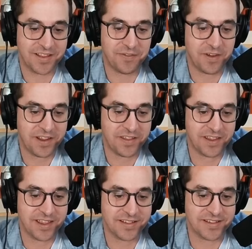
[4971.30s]
funny thing
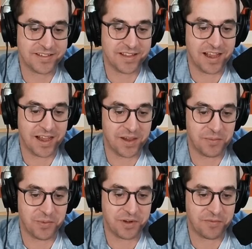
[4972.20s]
is, is uh,
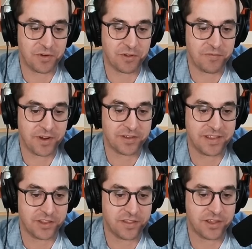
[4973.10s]
when Infernal Affairs
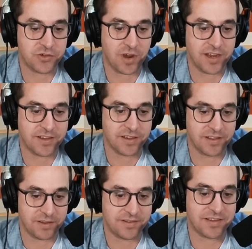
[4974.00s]
they they tried to
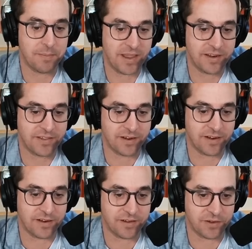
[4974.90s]
they submitted
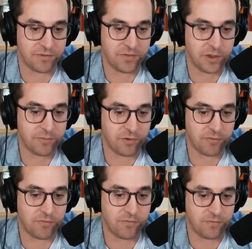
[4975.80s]
their their film for
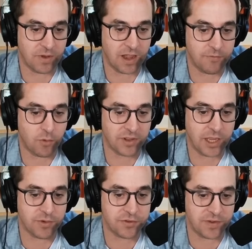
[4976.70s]
uh, foreign
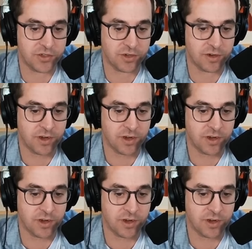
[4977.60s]
language feature